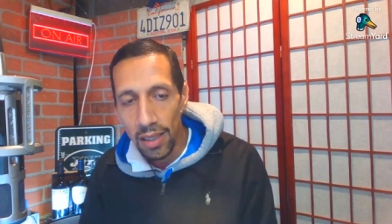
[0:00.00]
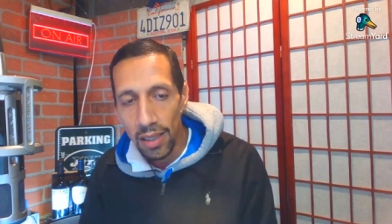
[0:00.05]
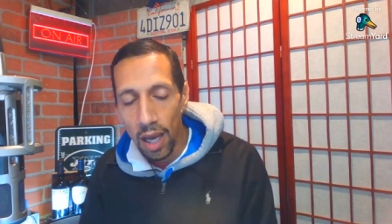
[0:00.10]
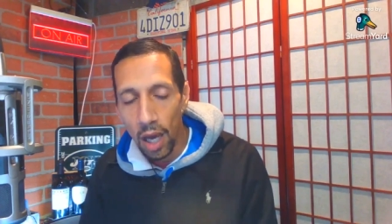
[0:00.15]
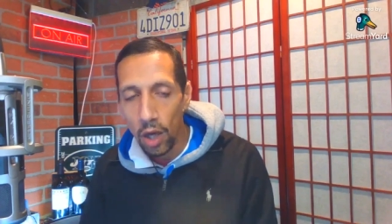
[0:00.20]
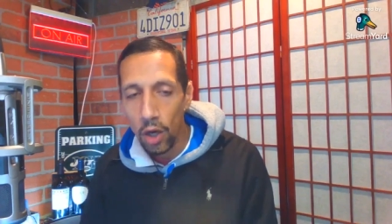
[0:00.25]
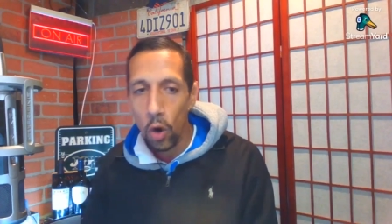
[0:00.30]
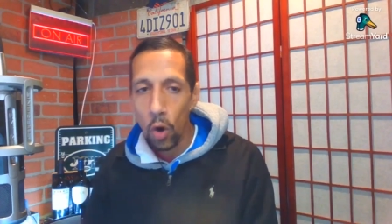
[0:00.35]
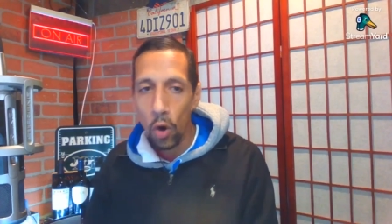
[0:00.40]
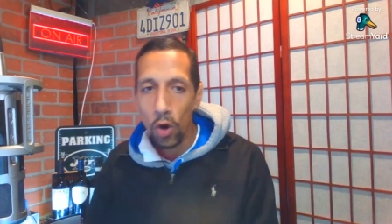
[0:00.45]

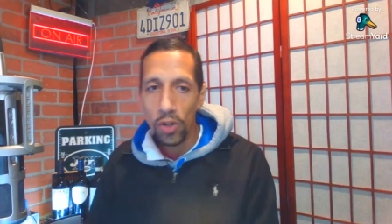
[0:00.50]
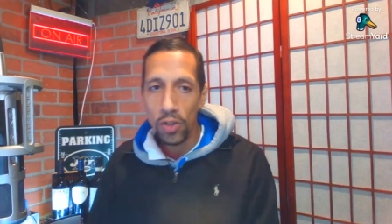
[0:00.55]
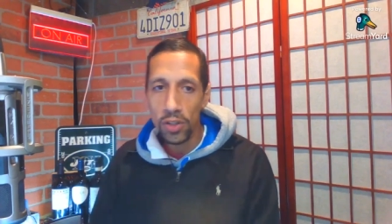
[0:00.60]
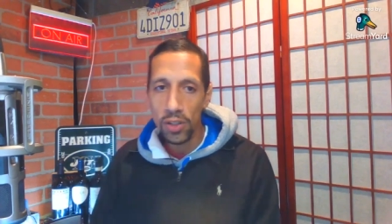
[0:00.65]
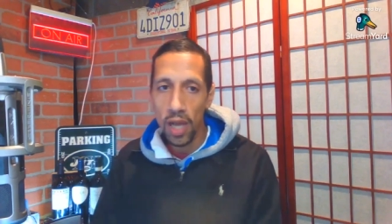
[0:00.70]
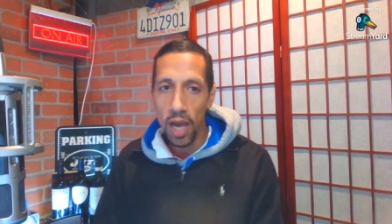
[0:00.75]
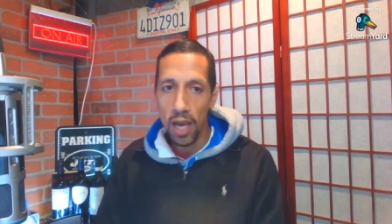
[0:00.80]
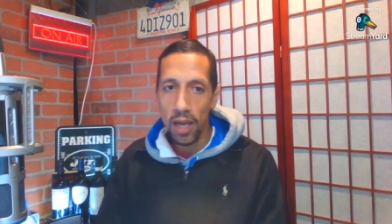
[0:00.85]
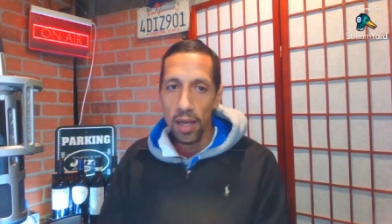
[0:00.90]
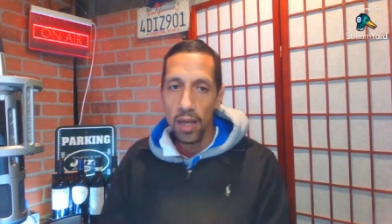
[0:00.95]
Of course
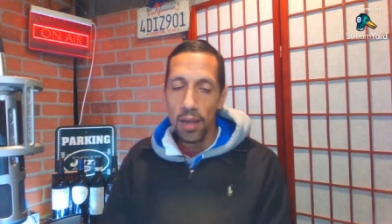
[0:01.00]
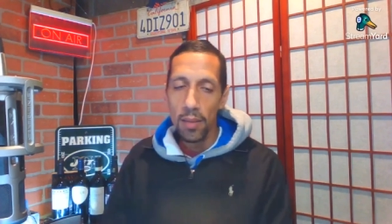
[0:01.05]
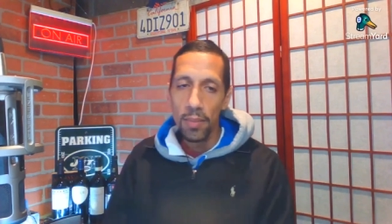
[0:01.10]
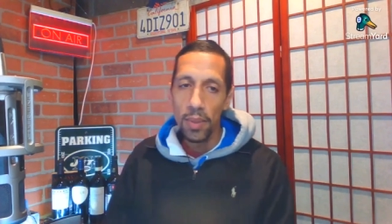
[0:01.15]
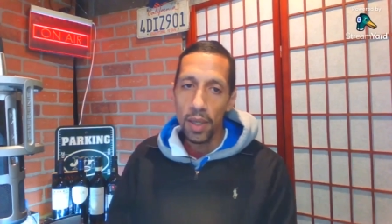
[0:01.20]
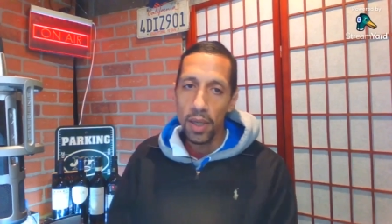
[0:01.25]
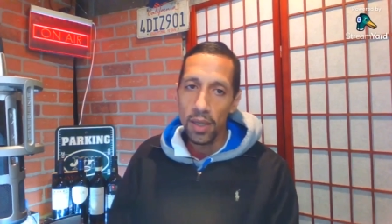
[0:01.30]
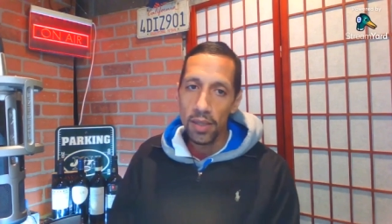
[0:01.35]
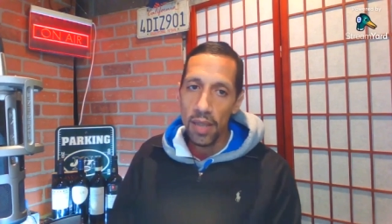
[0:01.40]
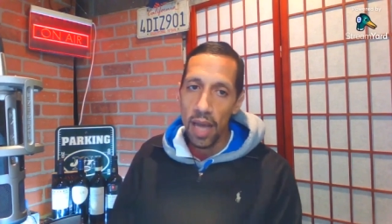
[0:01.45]
not,
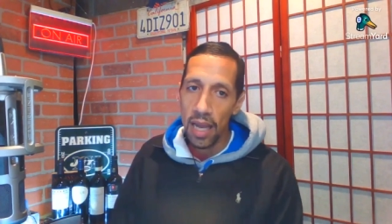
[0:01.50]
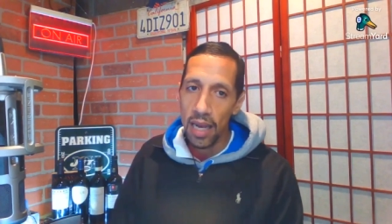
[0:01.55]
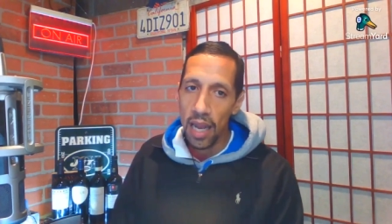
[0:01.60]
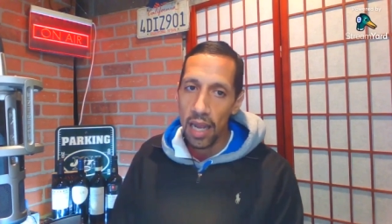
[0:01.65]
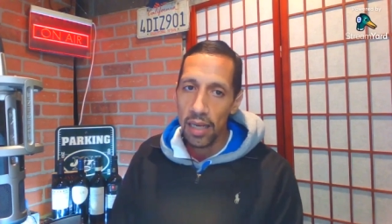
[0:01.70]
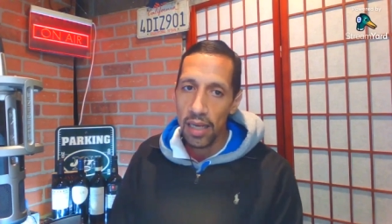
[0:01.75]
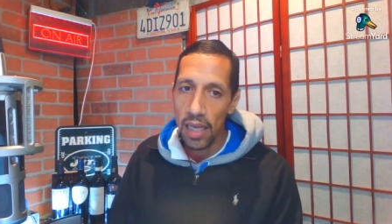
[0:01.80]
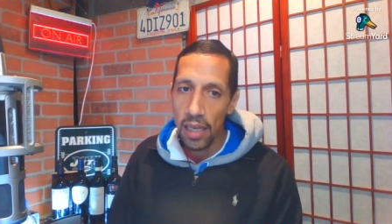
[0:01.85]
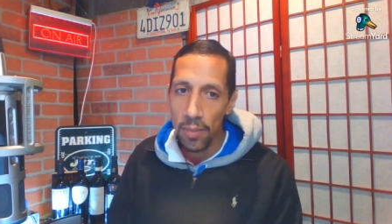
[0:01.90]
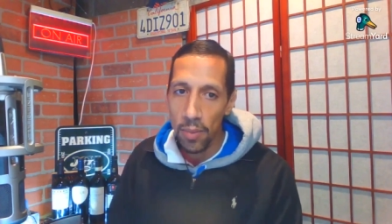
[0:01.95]
because
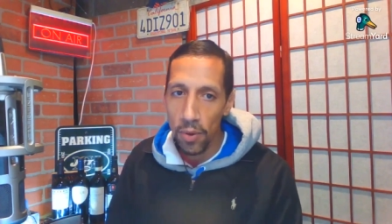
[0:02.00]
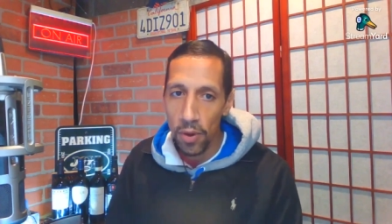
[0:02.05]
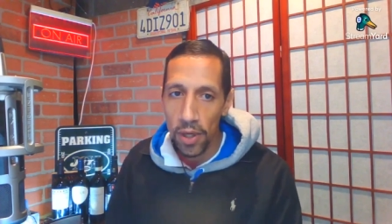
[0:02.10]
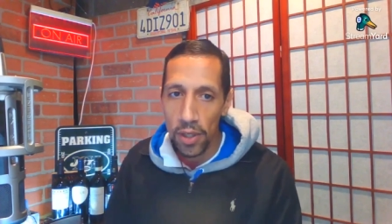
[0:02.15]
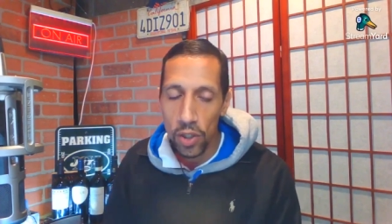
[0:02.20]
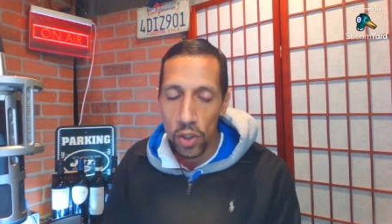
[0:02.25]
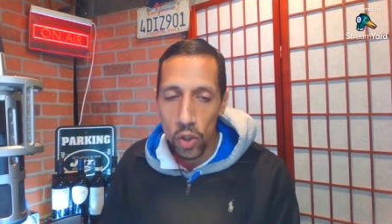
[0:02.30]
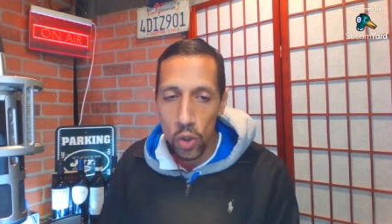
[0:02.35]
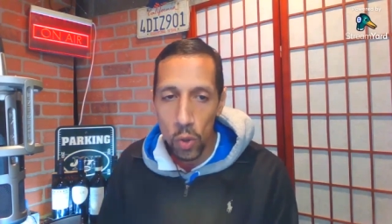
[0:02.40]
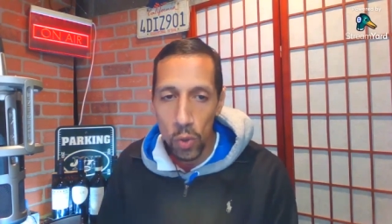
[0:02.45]
our neighbor
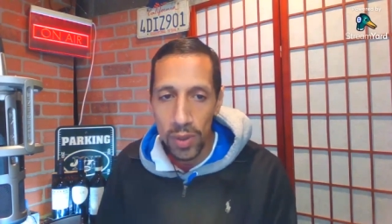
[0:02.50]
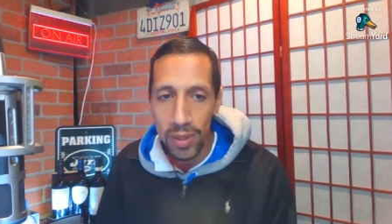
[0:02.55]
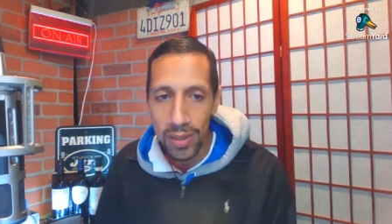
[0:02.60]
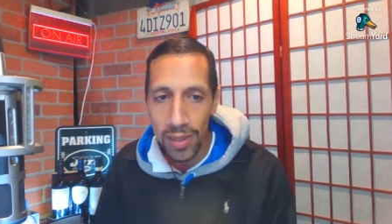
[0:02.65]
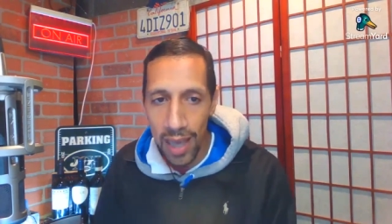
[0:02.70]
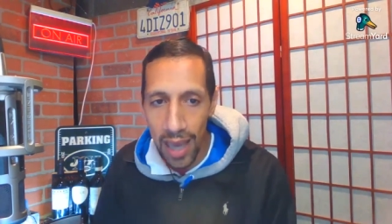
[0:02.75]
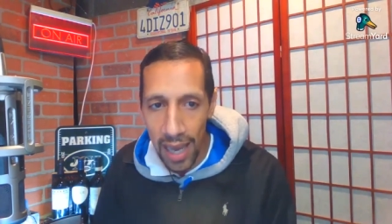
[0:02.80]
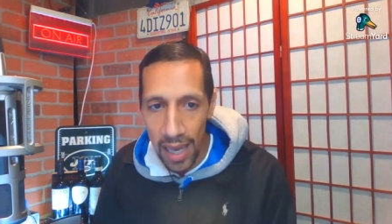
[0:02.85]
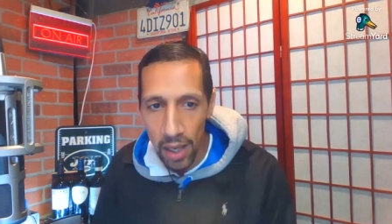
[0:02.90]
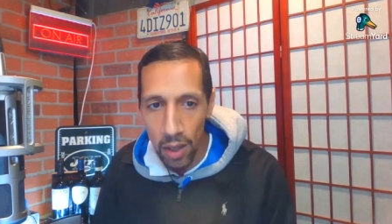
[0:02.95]
is too
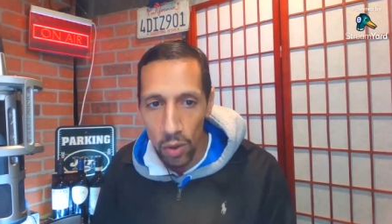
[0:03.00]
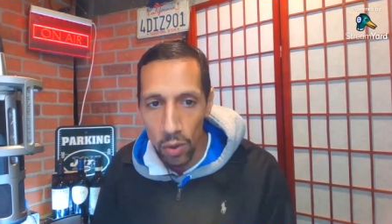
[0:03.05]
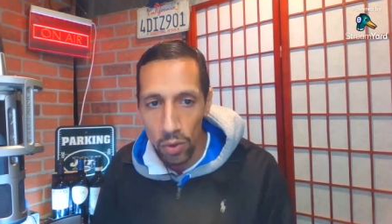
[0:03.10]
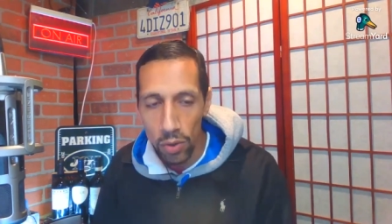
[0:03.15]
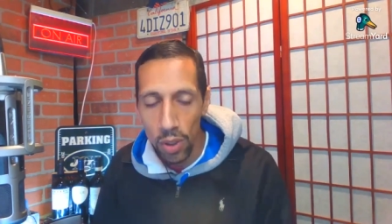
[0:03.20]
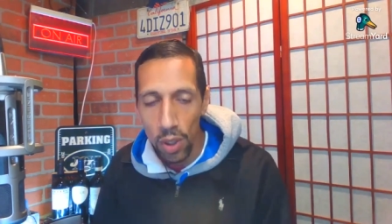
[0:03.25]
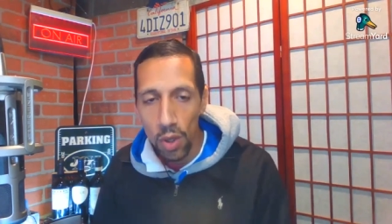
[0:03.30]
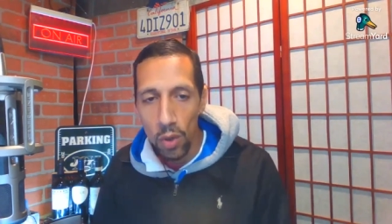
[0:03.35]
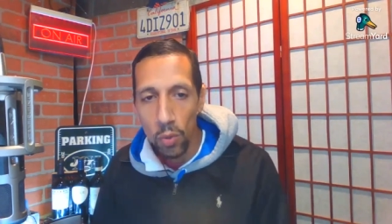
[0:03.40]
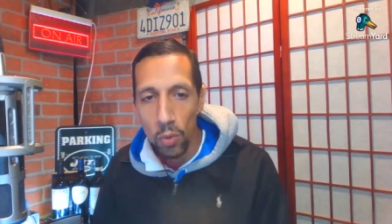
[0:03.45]
entangled